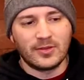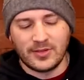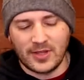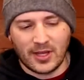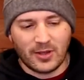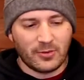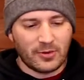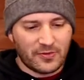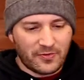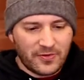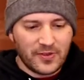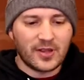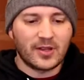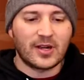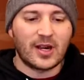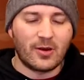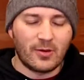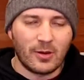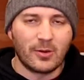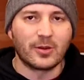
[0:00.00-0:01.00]
that we've figured
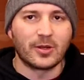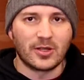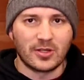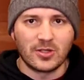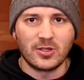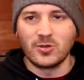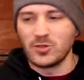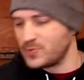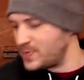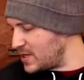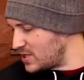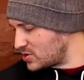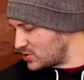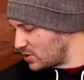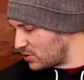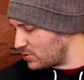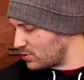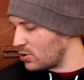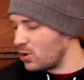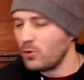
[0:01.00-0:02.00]
out what we're going to do, is basically
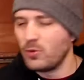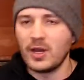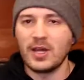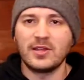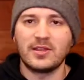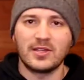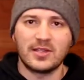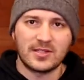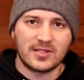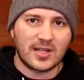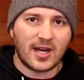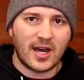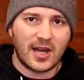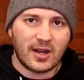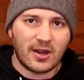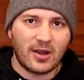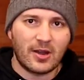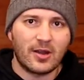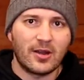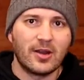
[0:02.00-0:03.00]
throw away the
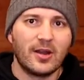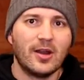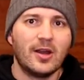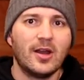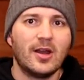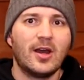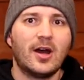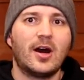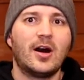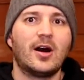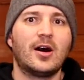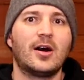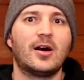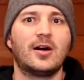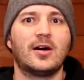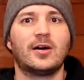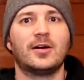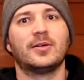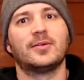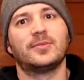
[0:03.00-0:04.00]
entire
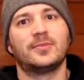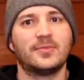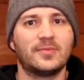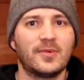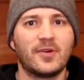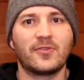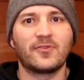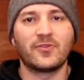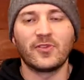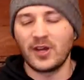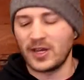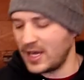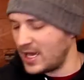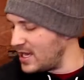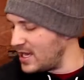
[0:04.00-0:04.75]
front